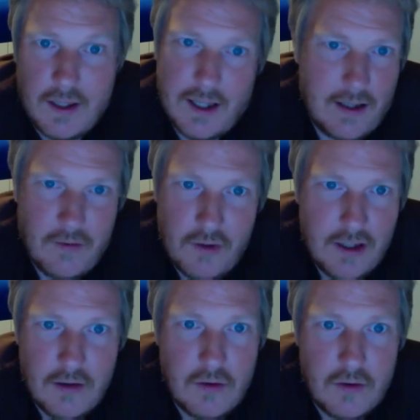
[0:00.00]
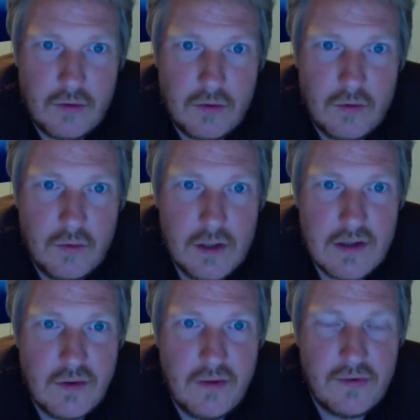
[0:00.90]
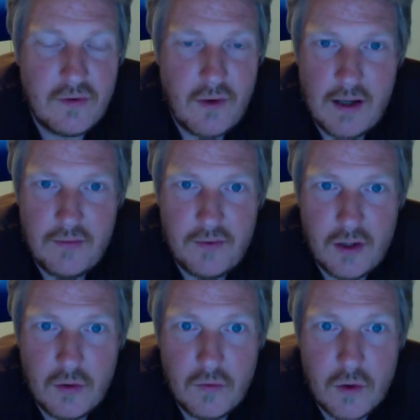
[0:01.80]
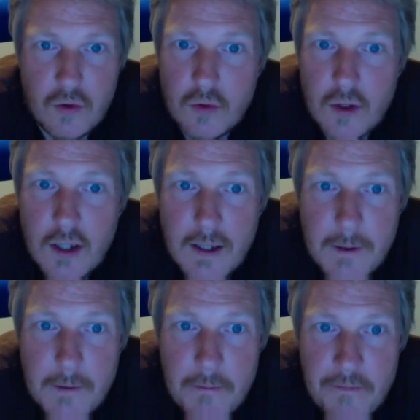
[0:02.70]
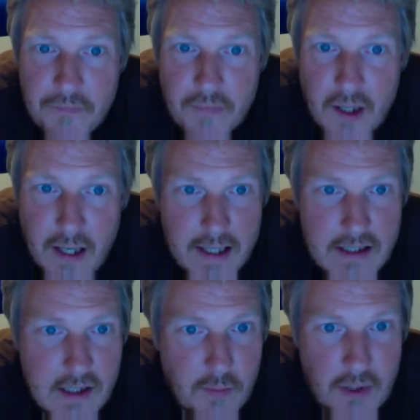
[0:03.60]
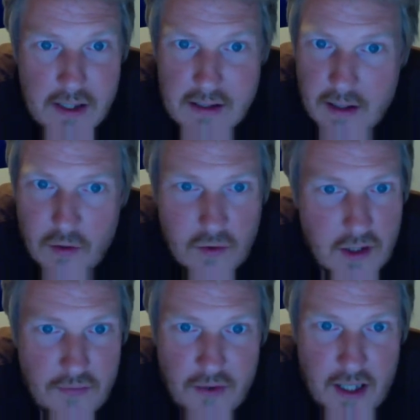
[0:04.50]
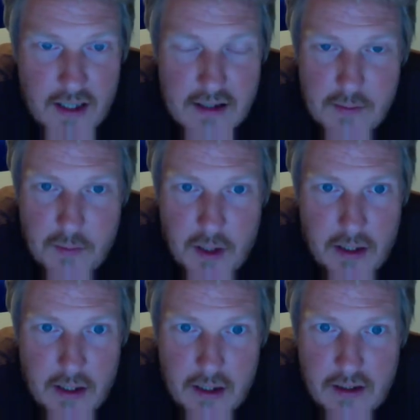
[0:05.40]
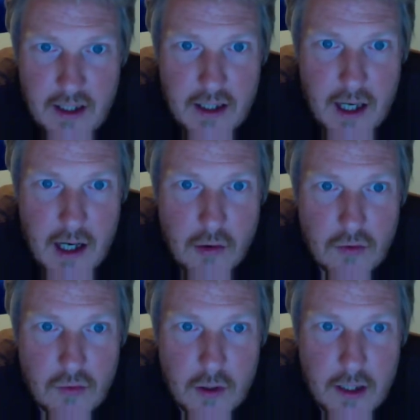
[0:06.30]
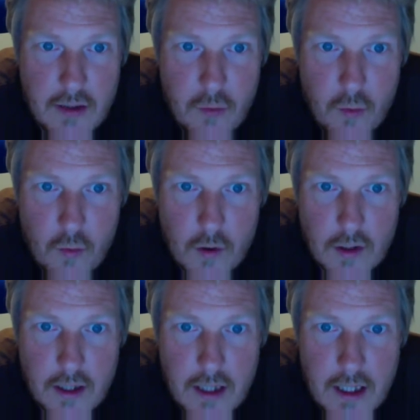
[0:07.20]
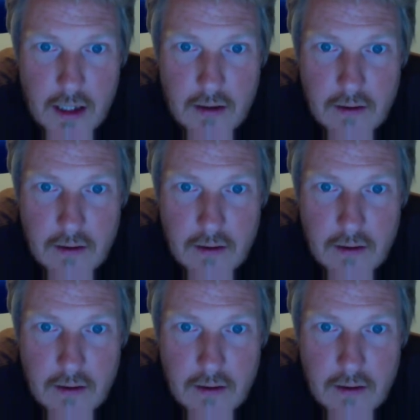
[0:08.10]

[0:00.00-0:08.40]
I really don't know. Will Swift survive? I don't know. Exit price, I don't have an exit plan. I take out what I need.